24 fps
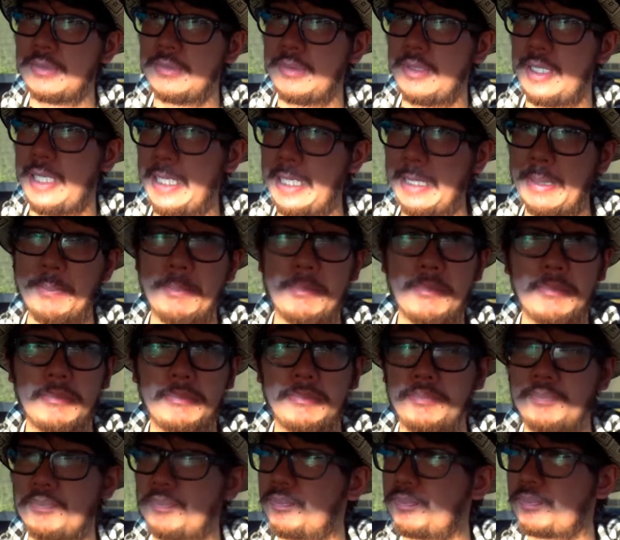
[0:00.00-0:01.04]
him
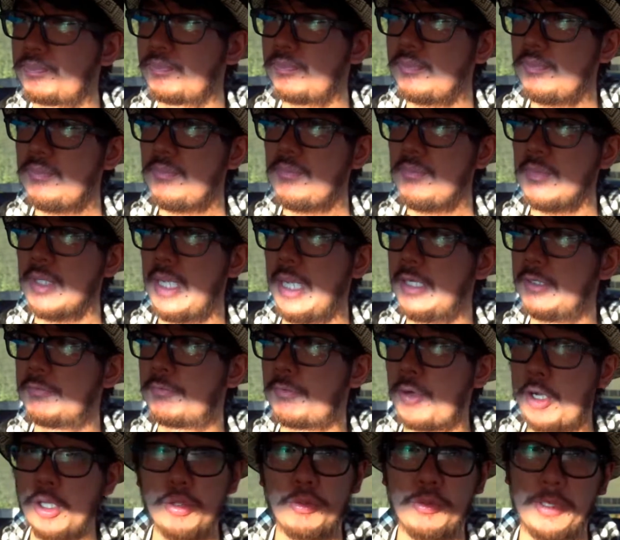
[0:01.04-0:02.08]
and
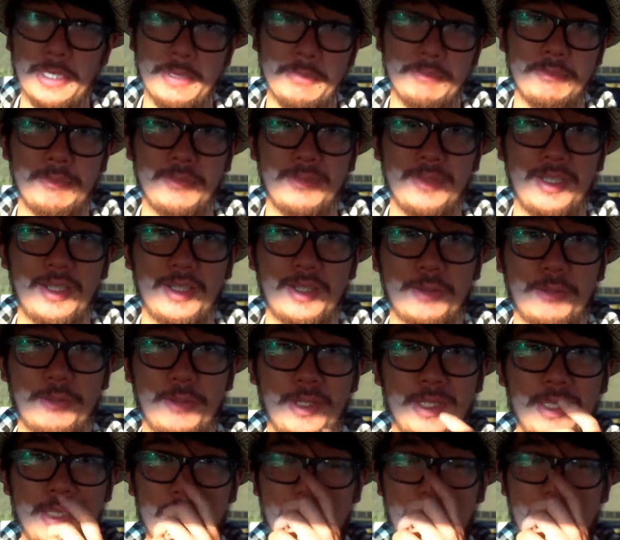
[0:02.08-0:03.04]
follow him, right?